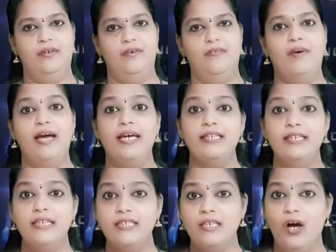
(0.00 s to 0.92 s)
Where
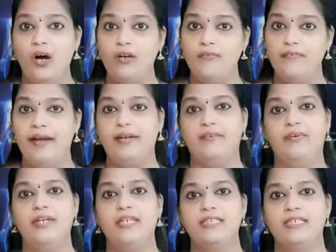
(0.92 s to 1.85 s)
these
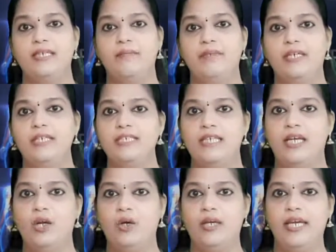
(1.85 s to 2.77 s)
olfactory receptors are
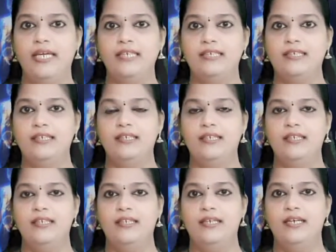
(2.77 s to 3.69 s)
located
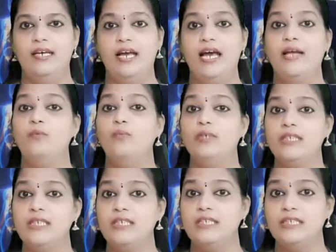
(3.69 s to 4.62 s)
and which
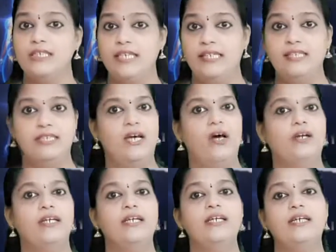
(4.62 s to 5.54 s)
is the sense
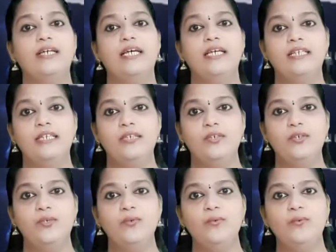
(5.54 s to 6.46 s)
organ related
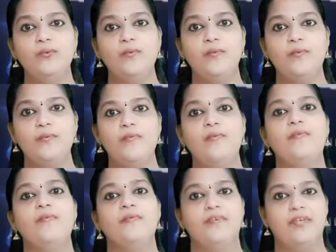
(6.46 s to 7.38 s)
to?
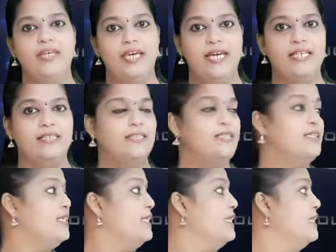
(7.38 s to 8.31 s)
Yes,
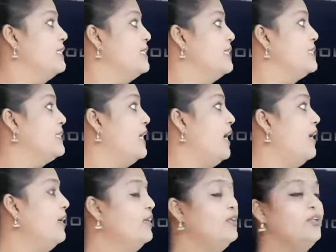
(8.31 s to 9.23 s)
it is
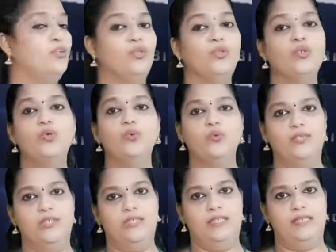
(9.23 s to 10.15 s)
our
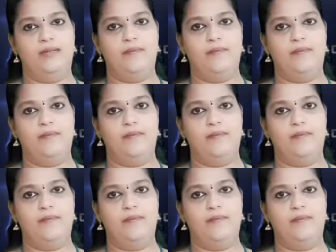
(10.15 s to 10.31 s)
nose.